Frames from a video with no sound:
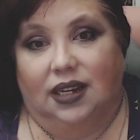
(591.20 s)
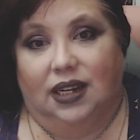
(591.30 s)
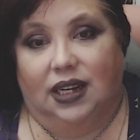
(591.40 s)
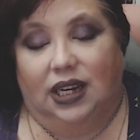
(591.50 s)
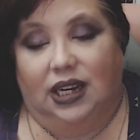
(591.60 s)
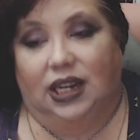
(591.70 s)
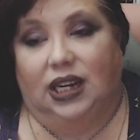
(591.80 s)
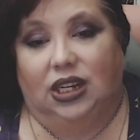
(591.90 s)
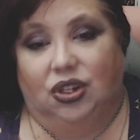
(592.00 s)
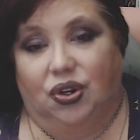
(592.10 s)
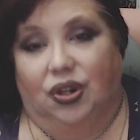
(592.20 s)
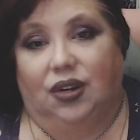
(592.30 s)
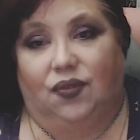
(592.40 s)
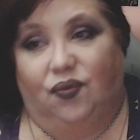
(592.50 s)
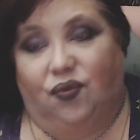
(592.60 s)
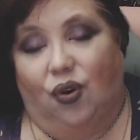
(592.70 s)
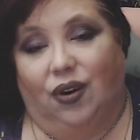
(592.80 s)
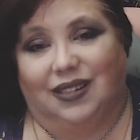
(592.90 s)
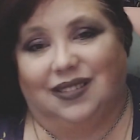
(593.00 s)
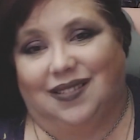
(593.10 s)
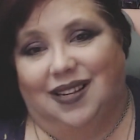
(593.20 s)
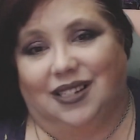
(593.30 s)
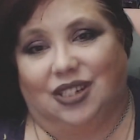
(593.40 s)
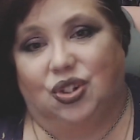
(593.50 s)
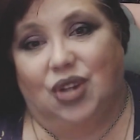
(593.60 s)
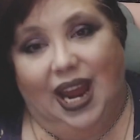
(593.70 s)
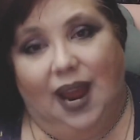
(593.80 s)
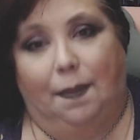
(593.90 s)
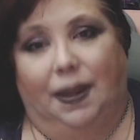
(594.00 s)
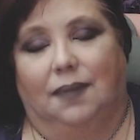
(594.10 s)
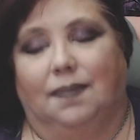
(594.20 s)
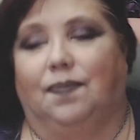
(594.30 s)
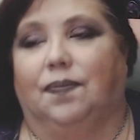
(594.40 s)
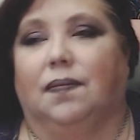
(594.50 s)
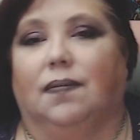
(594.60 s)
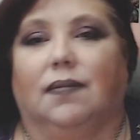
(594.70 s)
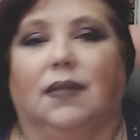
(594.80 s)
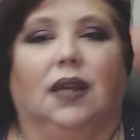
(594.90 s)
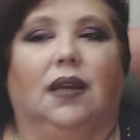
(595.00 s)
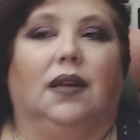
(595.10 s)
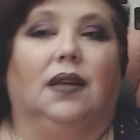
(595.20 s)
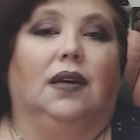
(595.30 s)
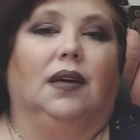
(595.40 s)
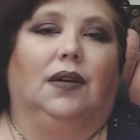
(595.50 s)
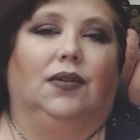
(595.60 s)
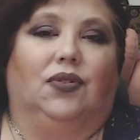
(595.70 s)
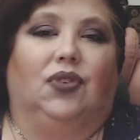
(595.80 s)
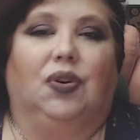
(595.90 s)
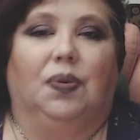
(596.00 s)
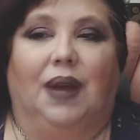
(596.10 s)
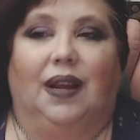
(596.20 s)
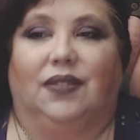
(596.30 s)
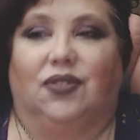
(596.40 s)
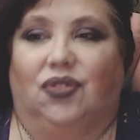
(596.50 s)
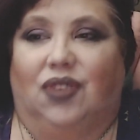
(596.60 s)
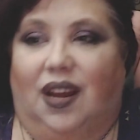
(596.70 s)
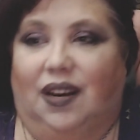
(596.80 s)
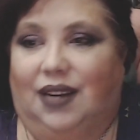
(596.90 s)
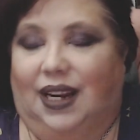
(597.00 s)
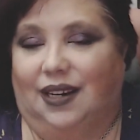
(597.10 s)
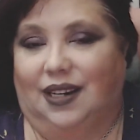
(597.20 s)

he could force this to happen. Secret ballots are done, and